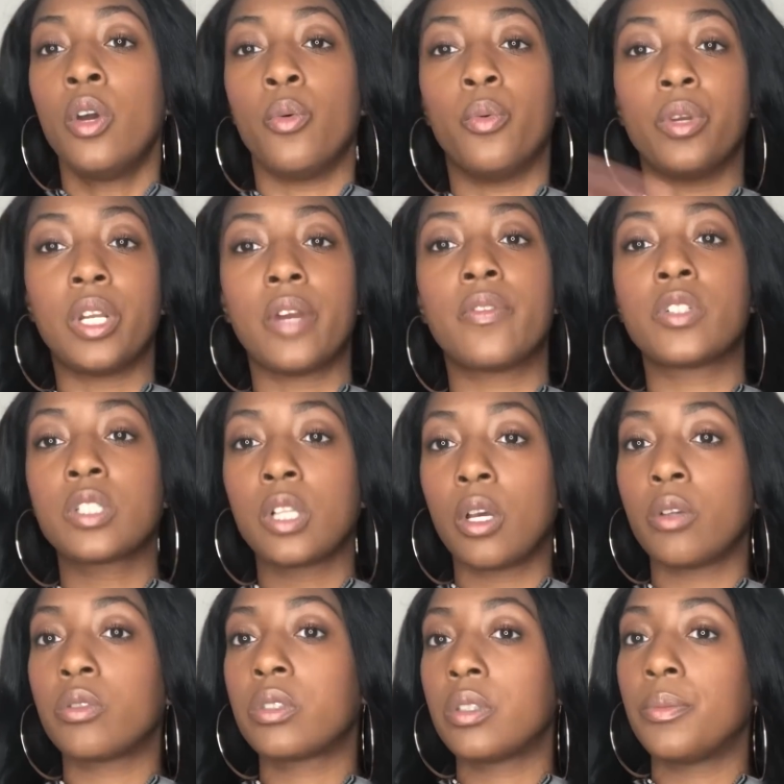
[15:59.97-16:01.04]
whatever's
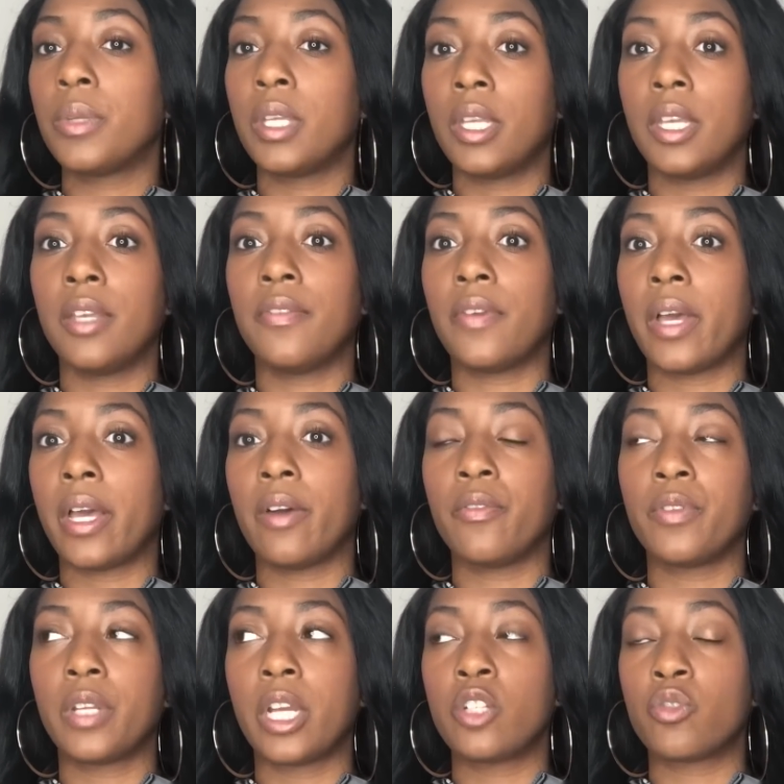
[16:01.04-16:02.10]
close to me, if I don't
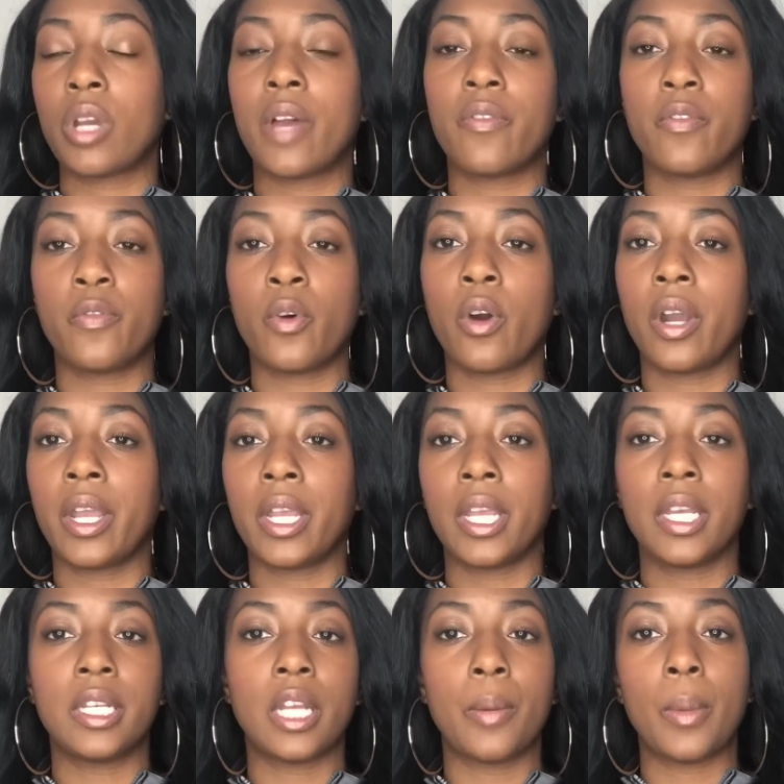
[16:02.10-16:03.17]
feel like driving far, and
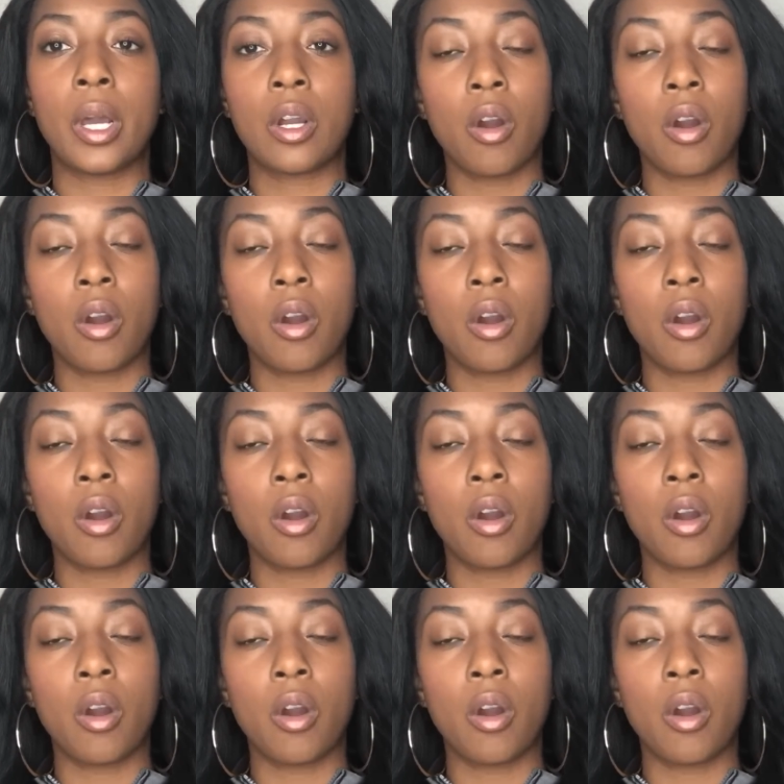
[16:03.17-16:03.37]
hand out my